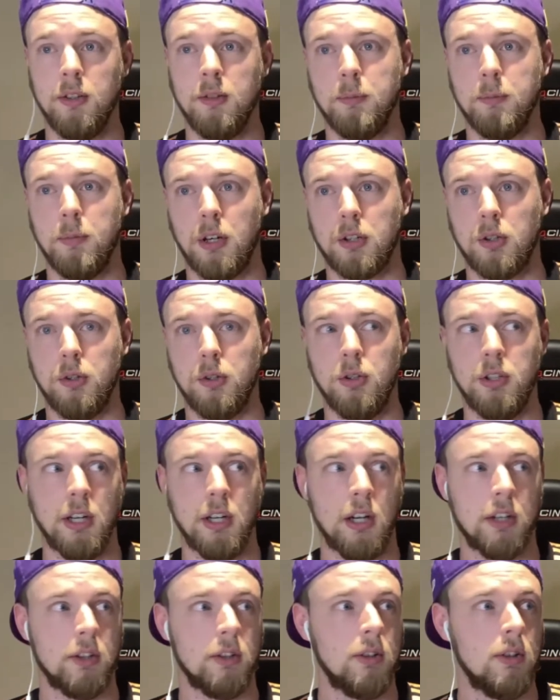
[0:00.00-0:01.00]
Marco
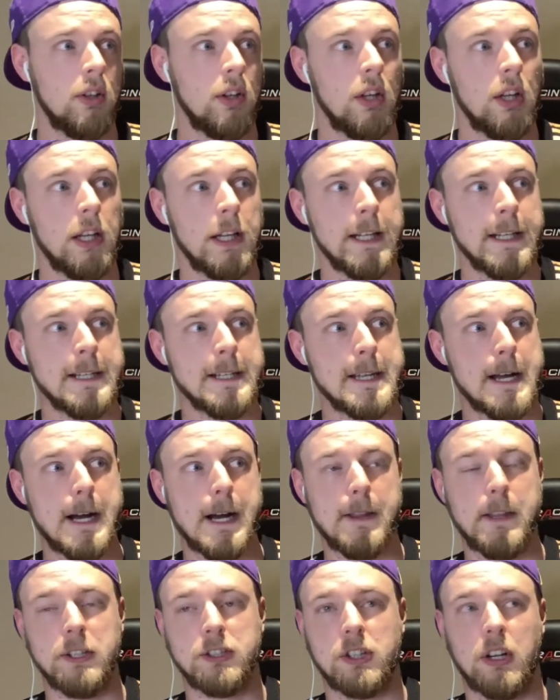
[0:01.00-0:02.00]
Giuliano.
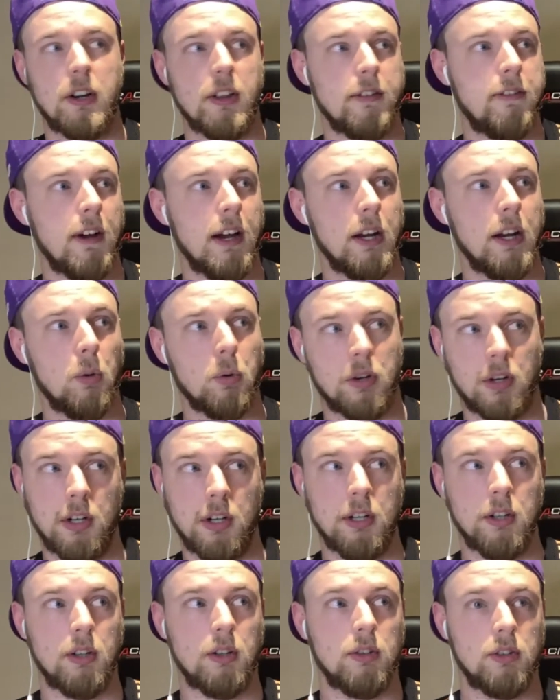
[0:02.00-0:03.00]
They started the final
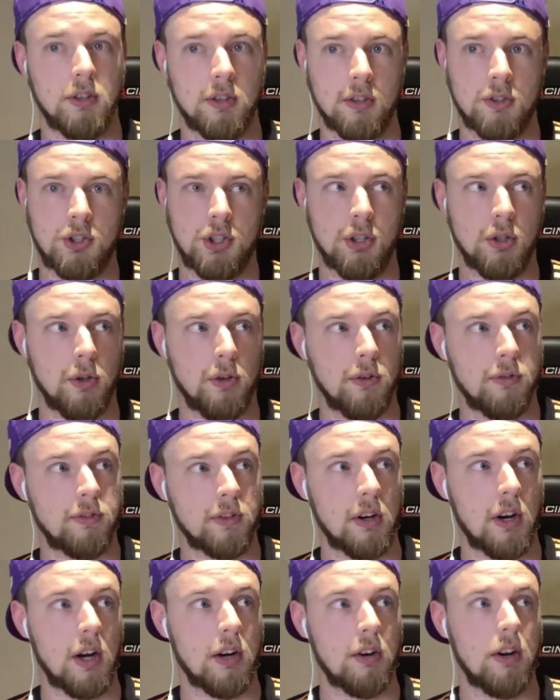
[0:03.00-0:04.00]
where Ciro
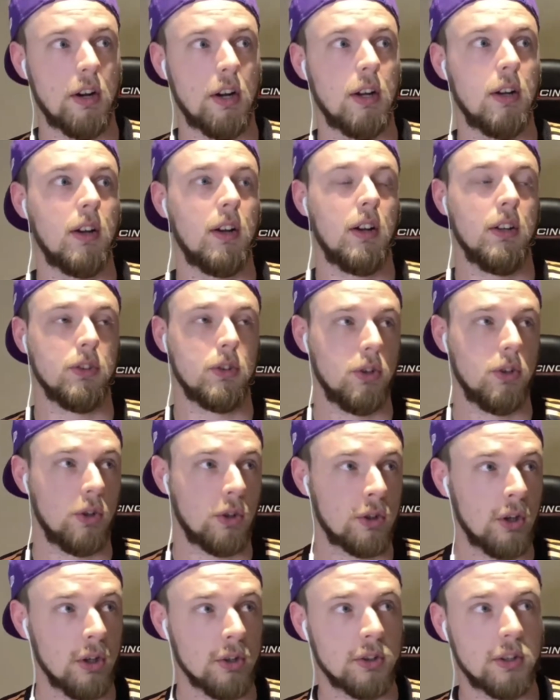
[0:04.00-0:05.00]
Ferrara, Antonio
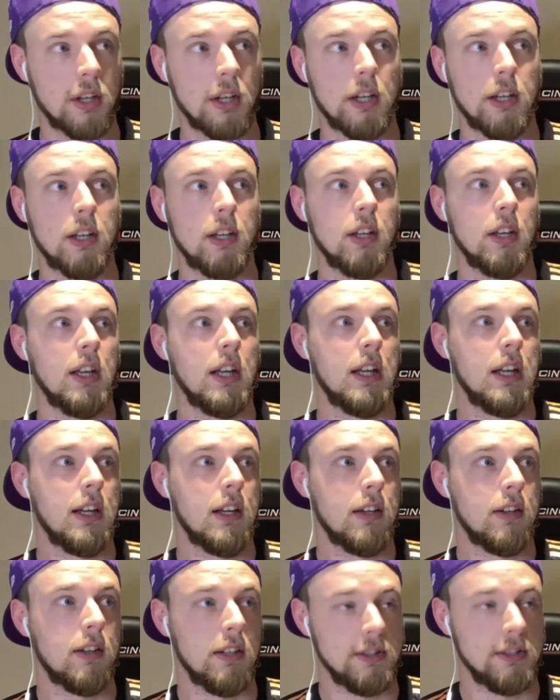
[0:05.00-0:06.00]
Conte,
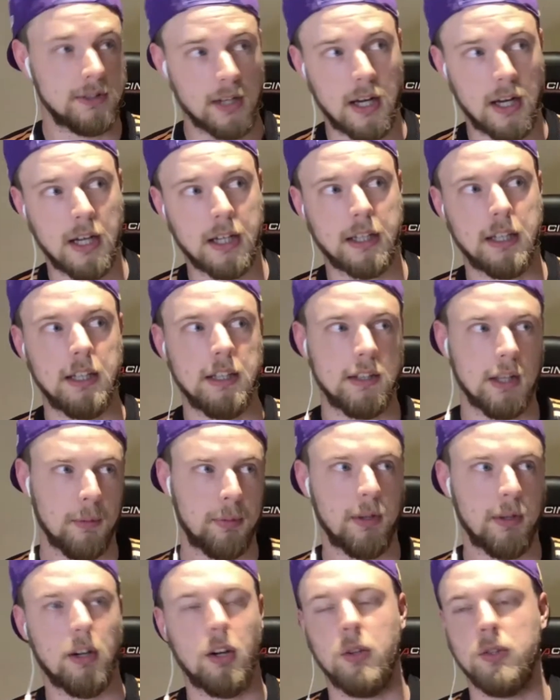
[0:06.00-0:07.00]
Inzaghi, Del
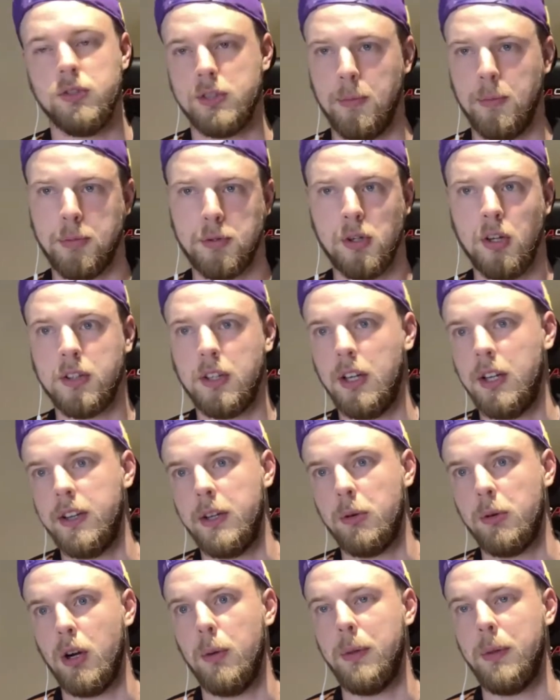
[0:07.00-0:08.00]
Piero, and Zambrotta,
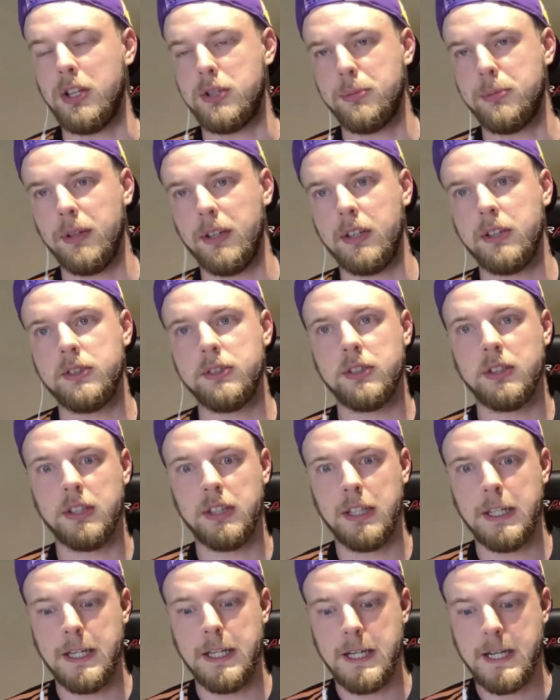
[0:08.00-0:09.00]
they were all bench players.
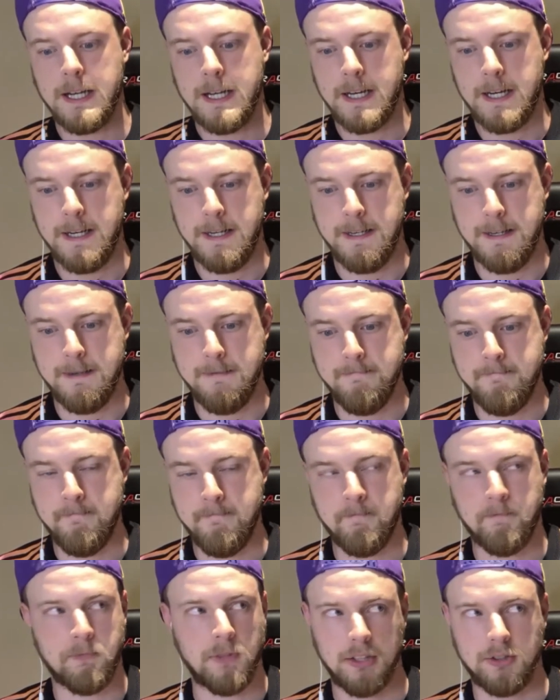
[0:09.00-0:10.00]

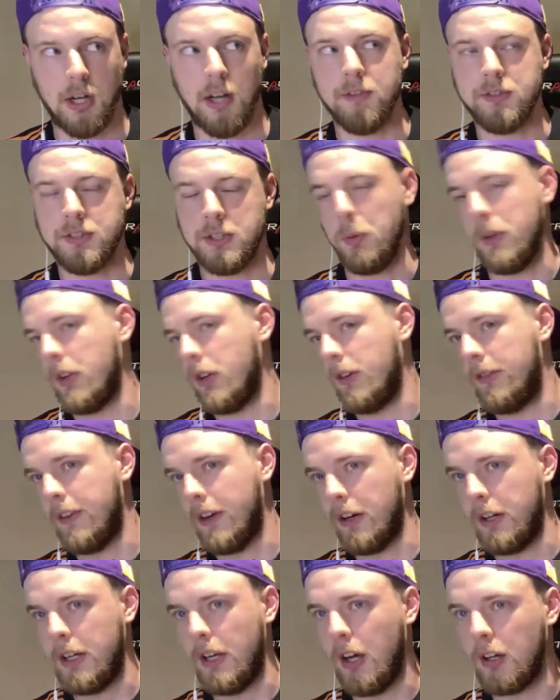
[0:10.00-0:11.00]
That's obviously when they were
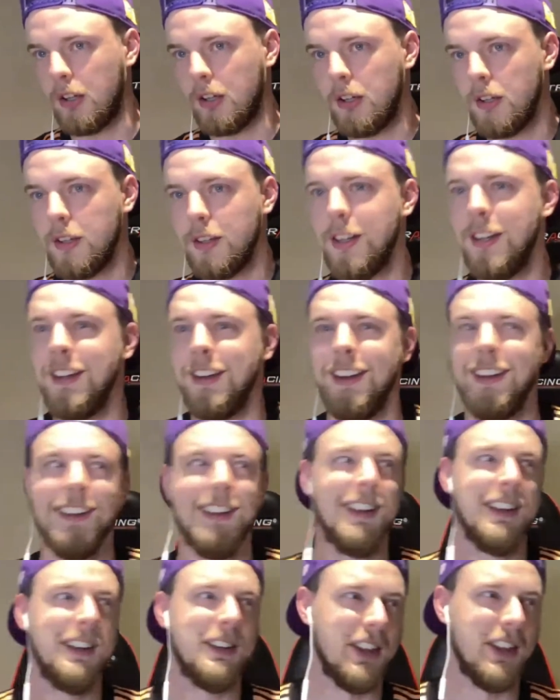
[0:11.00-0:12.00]
very young,
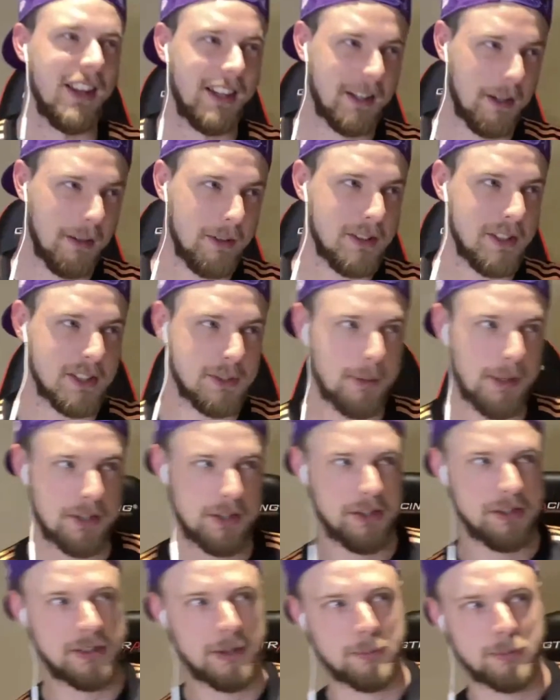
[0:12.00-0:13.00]
like
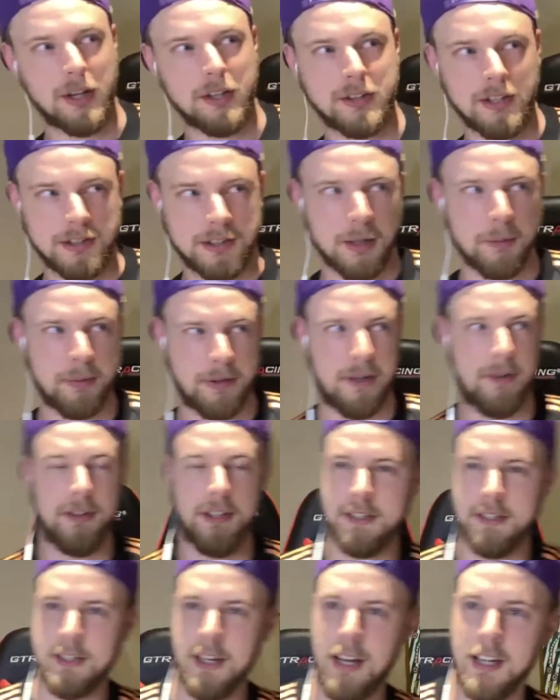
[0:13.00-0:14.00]
especially Zambrotta, Del Piero, and
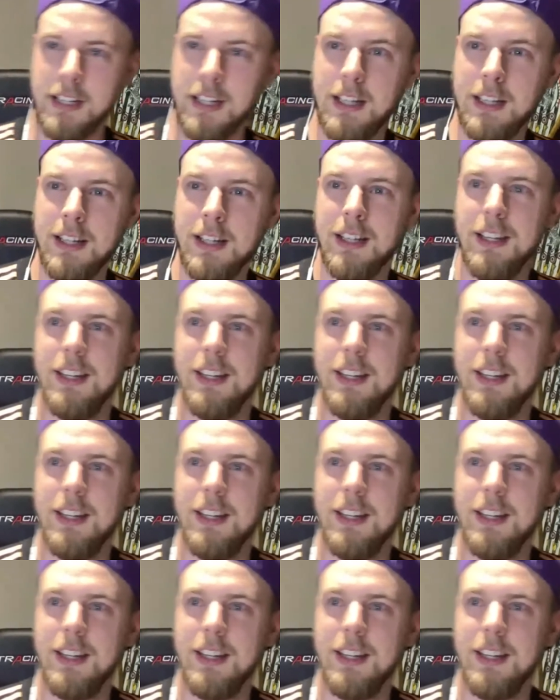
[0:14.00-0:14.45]
Inzaghi.